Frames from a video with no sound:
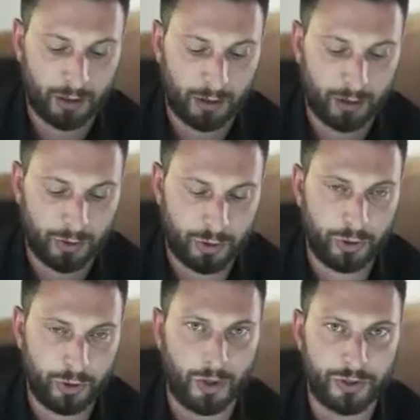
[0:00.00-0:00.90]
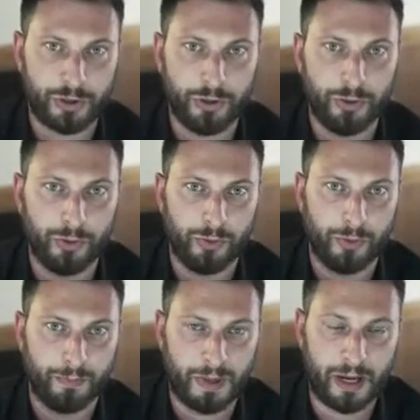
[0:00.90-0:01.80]
Do you want to
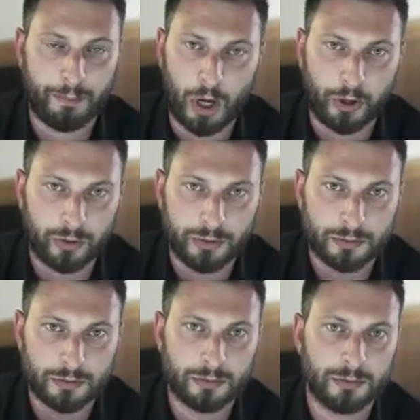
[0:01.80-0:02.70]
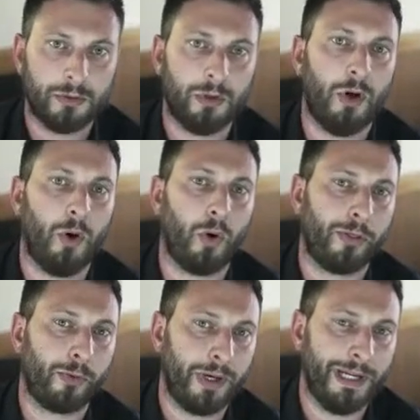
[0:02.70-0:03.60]
buy a model? Or
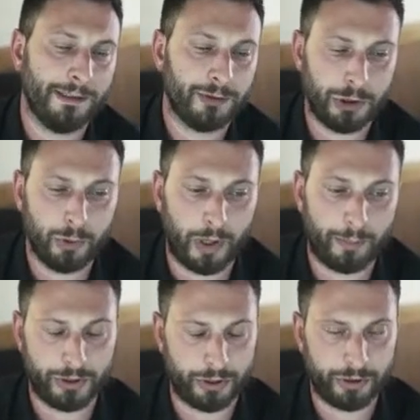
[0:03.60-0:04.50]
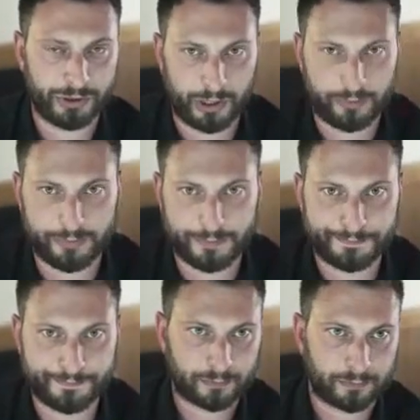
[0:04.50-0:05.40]
3, do you want to build it yourself?
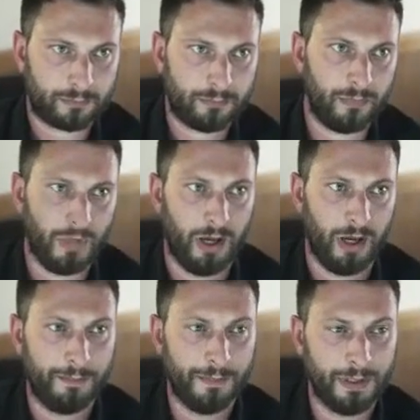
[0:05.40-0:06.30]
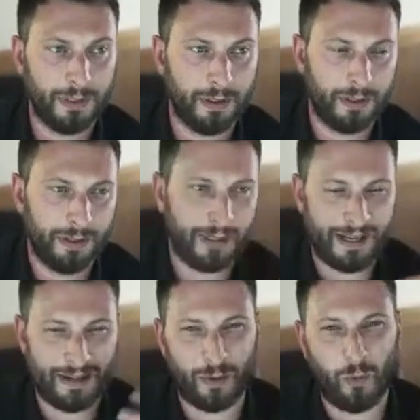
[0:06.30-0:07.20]
And
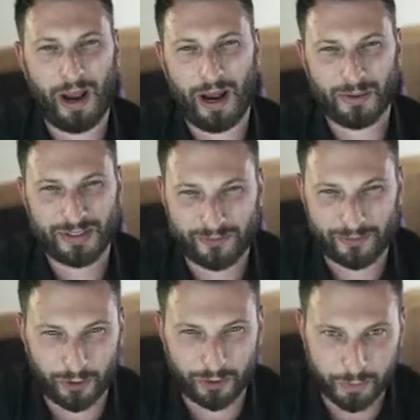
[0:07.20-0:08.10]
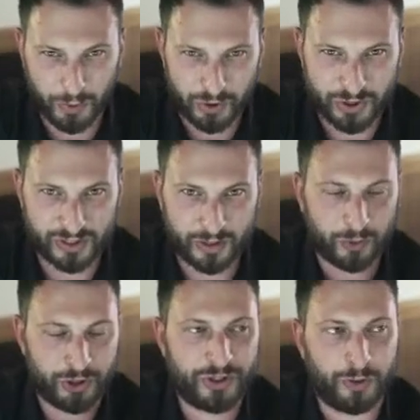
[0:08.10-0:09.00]
how does that fall under purchasing? Well, you're
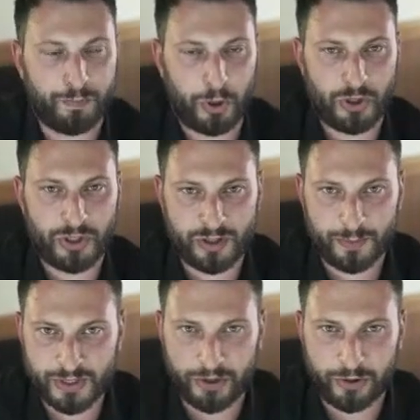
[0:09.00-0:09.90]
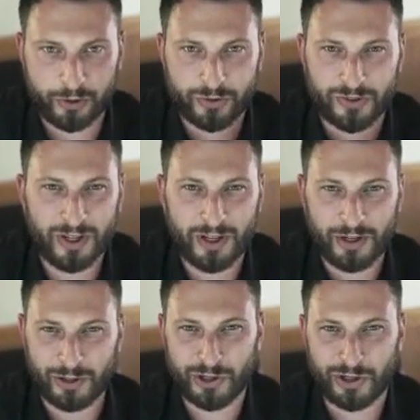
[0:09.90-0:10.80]
still purchasing the materials.
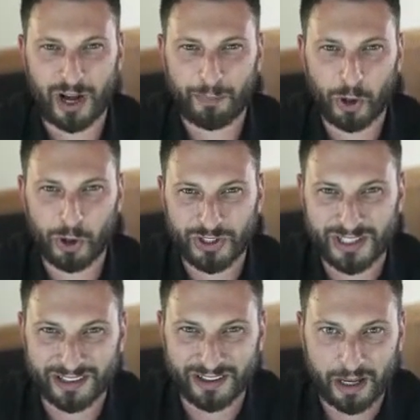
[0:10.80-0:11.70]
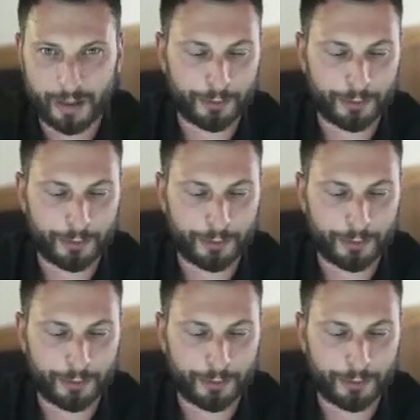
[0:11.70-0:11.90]
You're just not purchasing the labor.